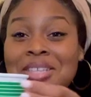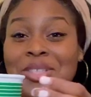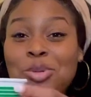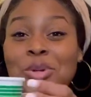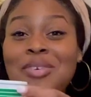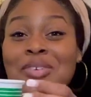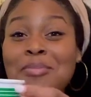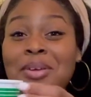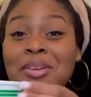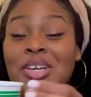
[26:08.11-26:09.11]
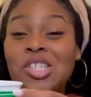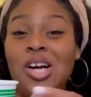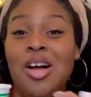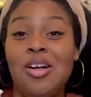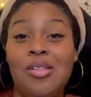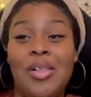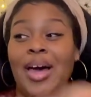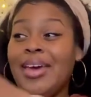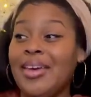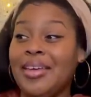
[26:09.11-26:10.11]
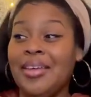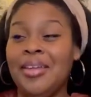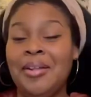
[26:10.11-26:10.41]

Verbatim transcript: Two different buildings, y'all. Like,